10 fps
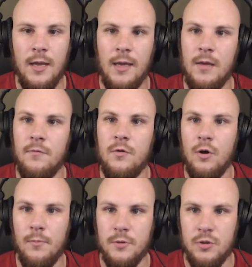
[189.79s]
and give you
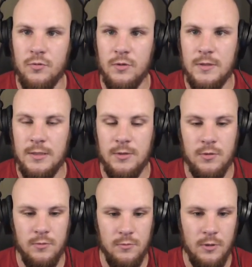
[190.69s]
the opportunity
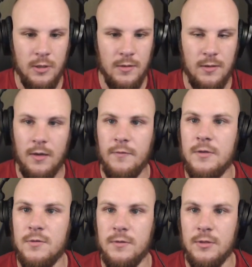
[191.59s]
to dive
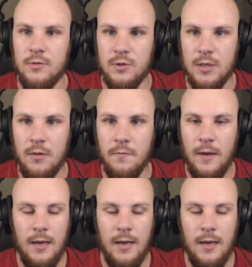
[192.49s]
into it yourself.